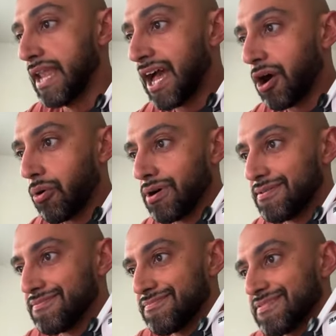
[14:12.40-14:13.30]
Now,
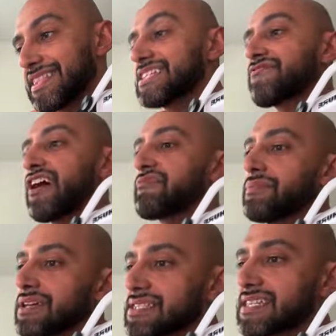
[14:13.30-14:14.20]
these 5
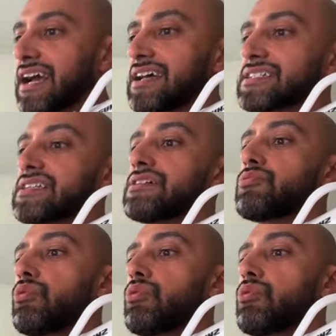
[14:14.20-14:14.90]
myths, guys,